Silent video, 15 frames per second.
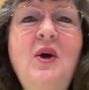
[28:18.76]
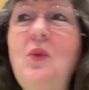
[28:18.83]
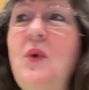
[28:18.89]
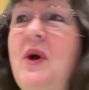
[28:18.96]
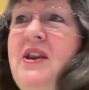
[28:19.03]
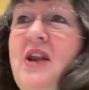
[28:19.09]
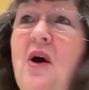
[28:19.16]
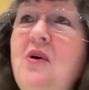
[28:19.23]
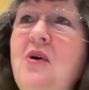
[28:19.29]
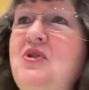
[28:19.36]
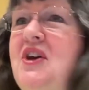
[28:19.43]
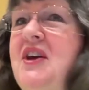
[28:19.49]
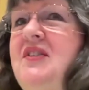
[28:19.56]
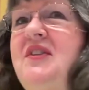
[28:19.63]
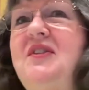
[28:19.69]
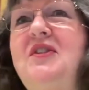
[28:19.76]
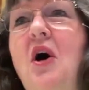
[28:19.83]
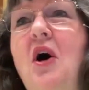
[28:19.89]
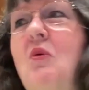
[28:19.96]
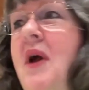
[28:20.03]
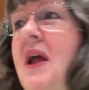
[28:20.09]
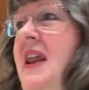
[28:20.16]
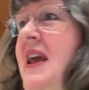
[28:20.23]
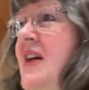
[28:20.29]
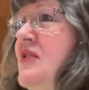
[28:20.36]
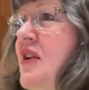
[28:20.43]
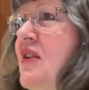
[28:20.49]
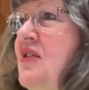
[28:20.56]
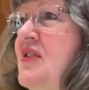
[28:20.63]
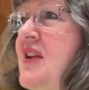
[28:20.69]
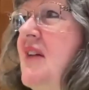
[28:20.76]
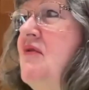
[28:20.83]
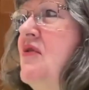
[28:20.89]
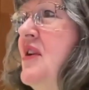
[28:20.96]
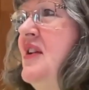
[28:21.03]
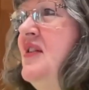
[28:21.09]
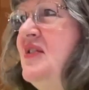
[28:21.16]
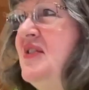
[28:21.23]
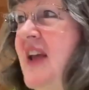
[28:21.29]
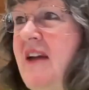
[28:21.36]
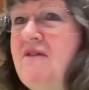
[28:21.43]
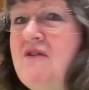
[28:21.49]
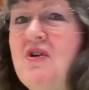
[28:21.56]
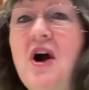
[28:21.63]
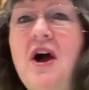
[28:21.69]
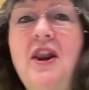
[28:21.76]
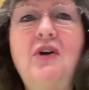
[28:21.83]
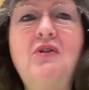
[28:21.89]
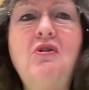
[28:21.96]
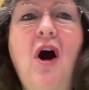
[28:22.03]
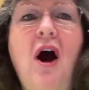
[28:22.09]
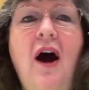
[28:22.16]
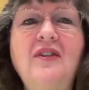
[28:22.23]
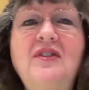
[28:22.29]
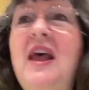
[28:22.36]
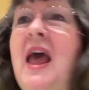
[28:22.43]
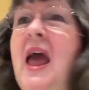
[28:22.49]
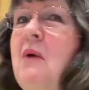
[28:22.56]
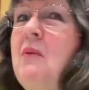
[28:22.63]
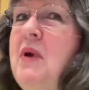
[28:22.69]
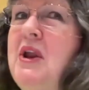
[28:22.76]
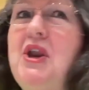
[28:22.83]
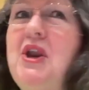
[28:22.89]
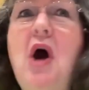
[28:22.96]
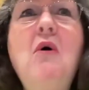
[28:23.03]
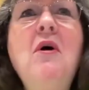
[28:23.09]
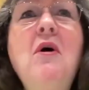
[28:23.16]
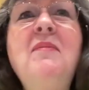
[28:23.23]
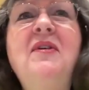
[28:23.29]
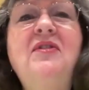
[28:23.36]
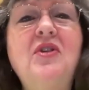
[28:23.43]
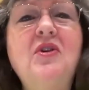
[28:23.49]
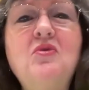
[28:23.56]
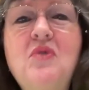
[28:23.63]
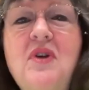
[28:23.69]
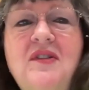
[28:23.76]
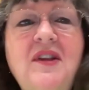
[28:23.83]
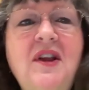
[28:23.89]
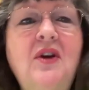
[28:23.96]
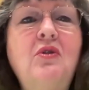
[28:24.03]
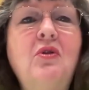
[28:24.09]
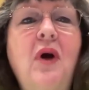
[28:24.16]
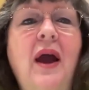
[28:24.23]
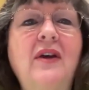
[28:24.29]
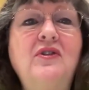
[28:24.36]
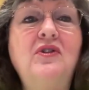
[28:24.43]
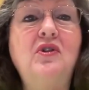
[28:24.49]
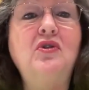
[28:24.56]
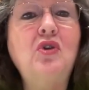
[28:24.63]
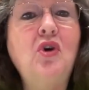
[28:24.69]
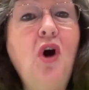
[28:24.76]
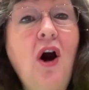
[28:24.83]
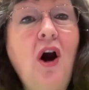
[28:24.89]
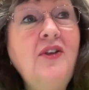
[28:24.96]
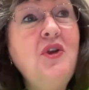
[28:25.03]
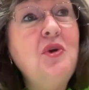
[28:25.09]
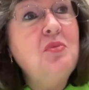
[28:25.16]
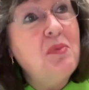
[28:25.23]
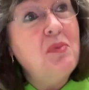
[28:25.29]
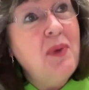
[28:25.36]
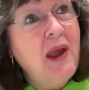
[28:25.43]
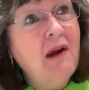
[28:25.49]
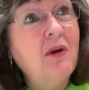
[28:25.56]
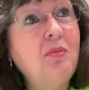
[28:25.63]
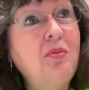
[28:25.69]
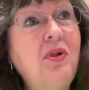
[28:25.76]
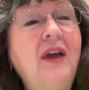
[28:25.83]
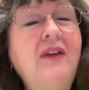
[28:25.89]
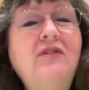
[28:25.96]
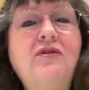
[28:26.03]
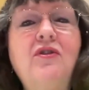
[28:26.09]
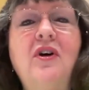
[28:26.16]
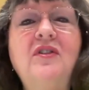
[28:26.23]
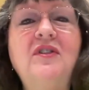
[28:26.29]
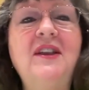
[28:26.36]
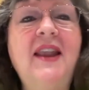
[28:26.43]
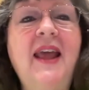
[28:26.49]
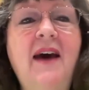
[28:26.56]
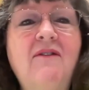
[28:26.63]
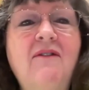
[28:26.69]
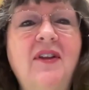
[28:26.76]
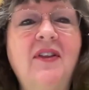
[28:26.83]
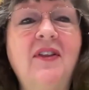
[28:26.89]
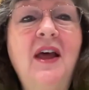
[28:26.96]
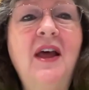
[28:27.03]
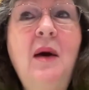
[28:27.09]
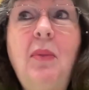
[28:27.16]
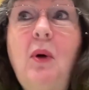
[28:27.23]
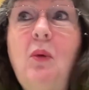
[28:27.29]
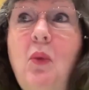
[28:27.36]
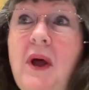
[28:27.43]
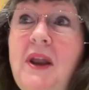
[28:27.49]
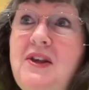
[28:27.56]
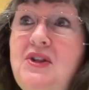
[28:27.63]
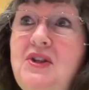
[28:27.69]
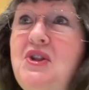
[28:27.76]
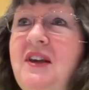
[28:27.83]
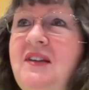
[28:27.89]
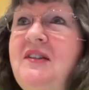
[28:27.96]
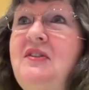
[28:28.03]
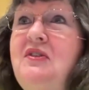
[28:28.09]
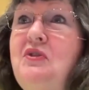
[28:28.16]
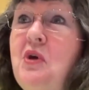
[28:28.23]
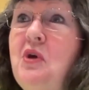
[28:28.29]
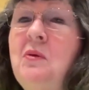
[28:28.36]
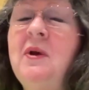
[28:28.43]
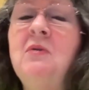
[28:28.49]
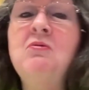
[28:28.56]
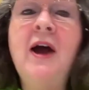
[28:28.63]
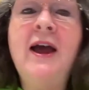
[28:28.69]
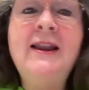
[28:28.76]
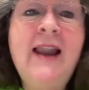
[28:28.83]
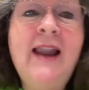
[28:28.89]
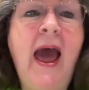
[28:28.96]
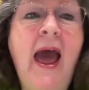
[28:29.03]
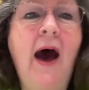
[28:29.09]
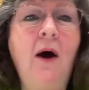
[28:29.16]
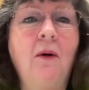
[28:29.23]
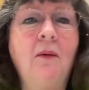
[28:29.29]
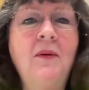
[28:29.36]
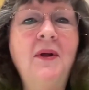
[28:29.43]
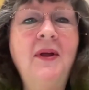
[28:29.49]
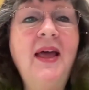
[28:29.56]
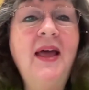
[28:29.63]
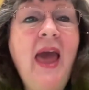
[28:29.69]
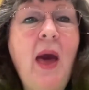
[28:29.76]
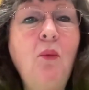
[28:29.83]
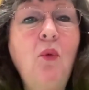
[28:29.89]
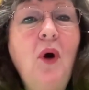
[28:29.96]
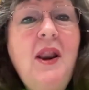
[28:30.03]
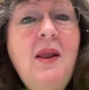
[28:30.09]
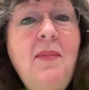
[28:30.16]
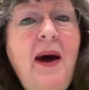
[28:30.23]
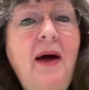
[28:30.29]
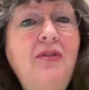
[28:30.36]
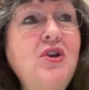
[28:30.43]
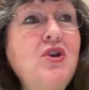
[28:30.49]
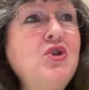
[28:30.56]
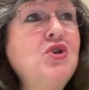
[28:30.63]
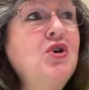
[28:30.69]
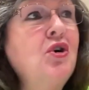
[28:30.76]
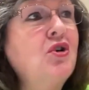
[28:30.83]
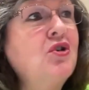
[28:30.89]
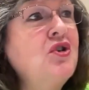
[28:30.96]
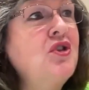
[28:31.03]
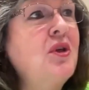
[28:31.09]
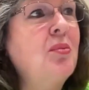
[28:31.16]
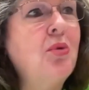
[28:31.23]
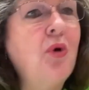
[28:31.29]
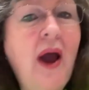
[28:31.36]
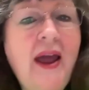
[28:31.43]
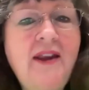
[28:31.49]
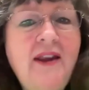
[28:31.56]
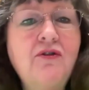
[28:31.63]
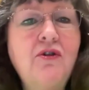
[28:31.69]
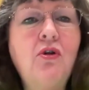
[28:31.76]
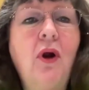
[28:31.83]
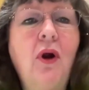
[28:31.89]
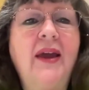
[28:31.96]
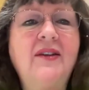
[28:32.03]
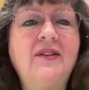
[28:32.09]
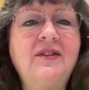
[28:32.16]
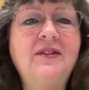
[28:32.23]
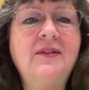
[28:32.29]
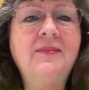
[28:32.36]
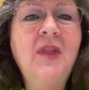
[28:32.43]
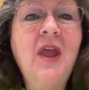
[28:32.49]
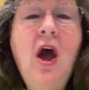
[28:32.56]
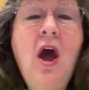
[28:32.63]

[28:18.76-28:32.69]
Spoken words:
We know Jesus already is our suffering Savior on a cross, and we know him as the risen Christ who's gone to prepare a place for us in heaven. But what is Jesus doing right now? And what about the church, the bride of Christ?